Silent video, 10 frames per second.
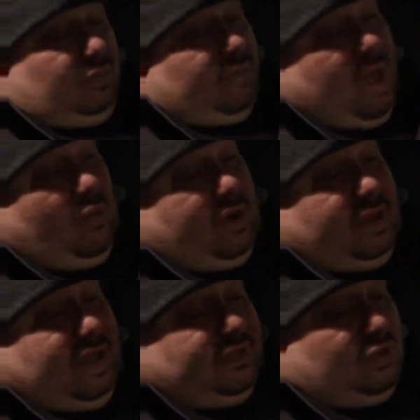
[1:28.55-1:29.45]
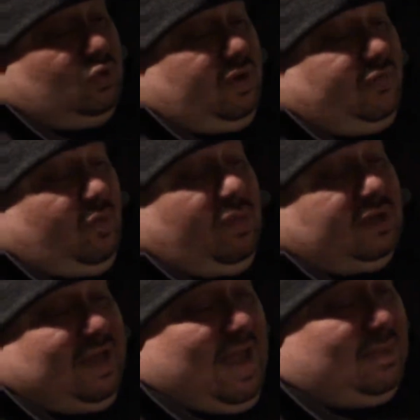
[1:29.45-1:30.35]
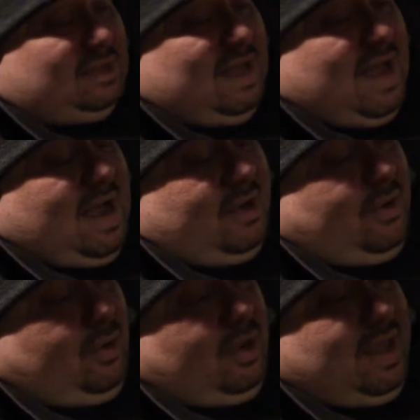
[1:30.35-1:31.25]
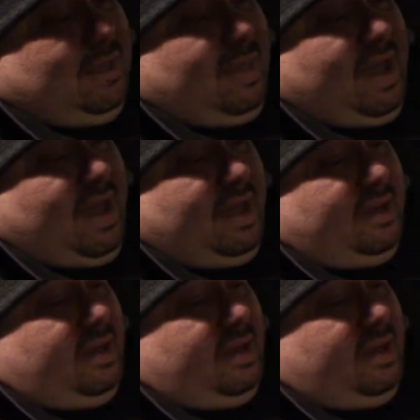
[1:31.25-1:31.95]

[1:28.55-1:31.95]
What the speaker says: Buy one of these for 24 bucks at Amazon or eBay,